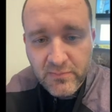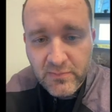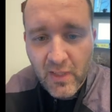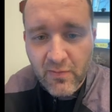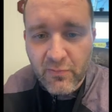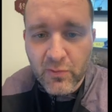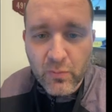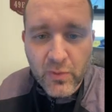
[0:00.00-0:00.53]

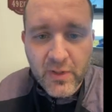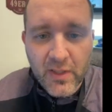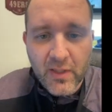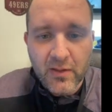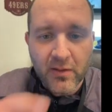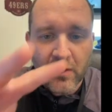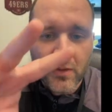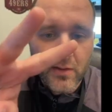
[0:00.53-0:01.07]
Have a good
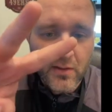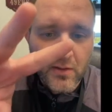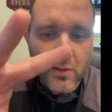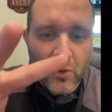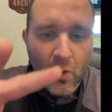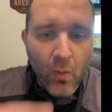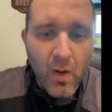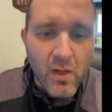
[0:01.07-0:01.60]
weekend.
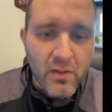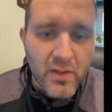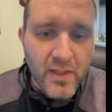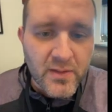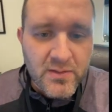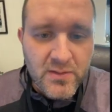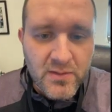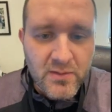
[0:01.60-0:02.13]
Go
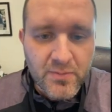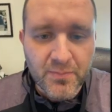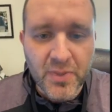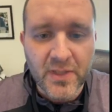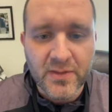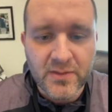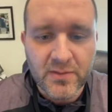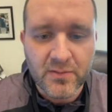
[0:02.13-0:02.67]
Wildcats.
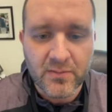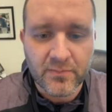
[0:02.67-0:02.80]
Peace.